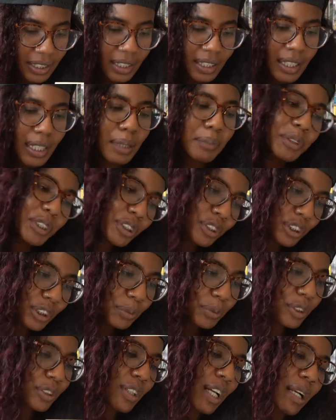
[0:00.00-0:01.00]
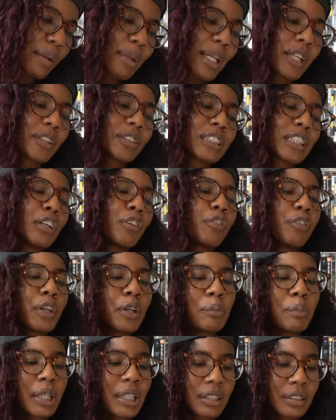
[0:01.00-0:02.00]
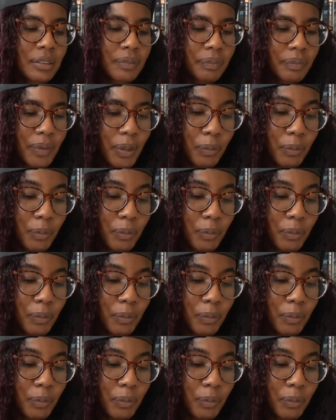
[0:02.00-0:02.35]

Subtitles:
I'm sure she was trying to make herself feel better.